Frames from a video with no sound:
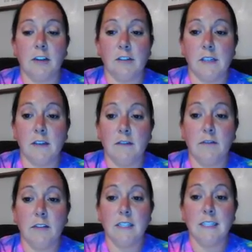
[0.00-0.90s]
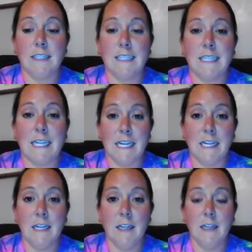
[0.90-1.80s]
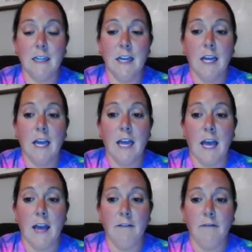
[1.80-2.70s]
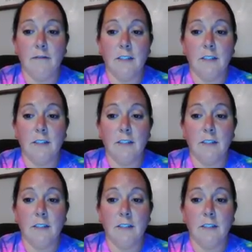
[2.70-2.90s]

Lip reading: cursive T, F,